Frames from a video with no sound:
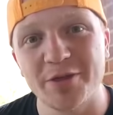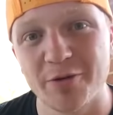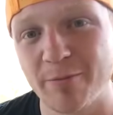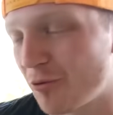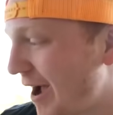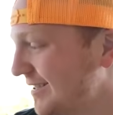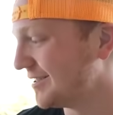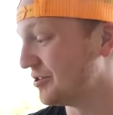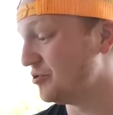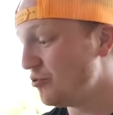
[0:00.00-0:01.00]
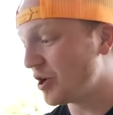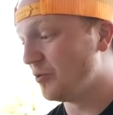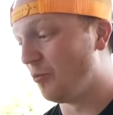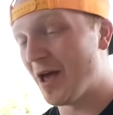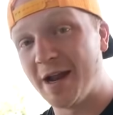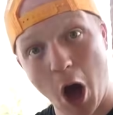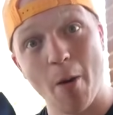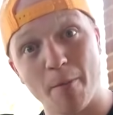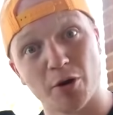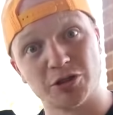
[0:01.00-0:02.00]
3 prizes, you could win
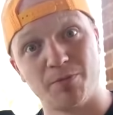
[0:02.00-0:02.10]
a merch